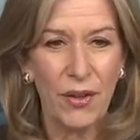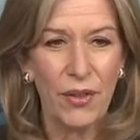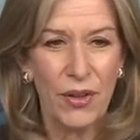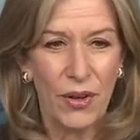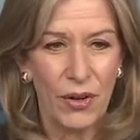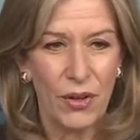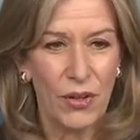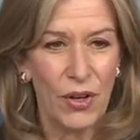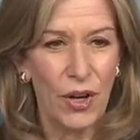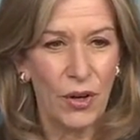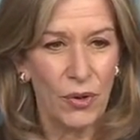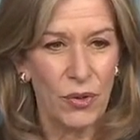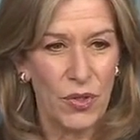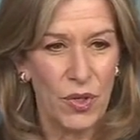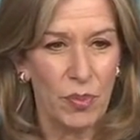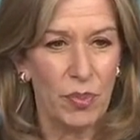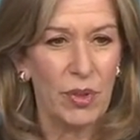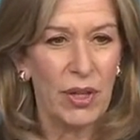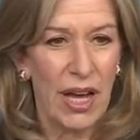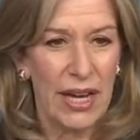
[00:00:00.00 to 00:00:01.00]
there are no
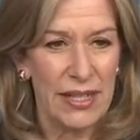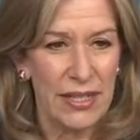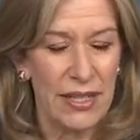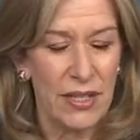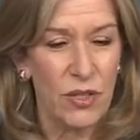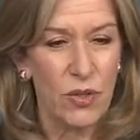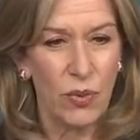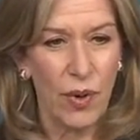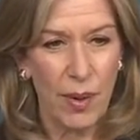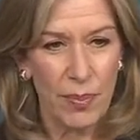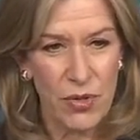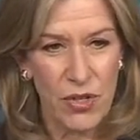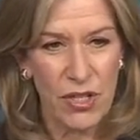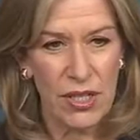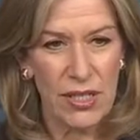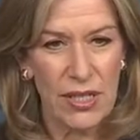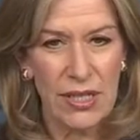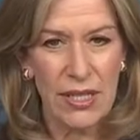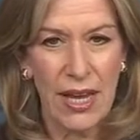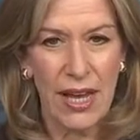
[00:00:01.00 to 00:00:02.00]
supply
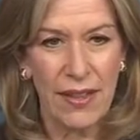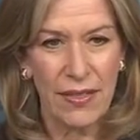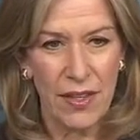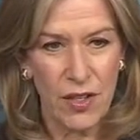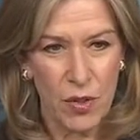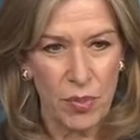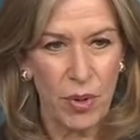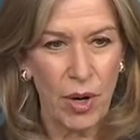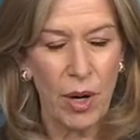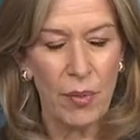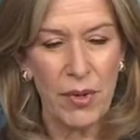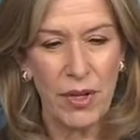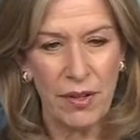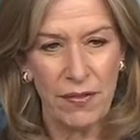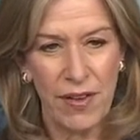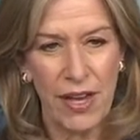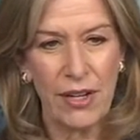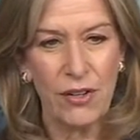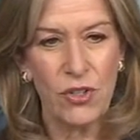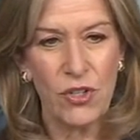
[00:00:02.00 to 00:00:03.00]
disruptions, and the Department of
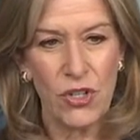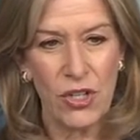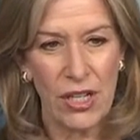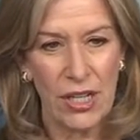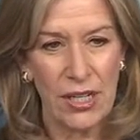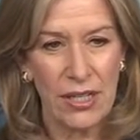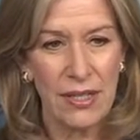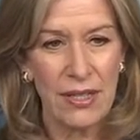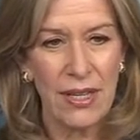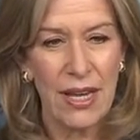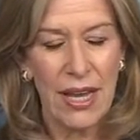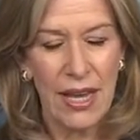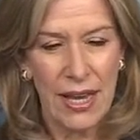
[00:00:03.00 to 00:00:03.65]
Energy's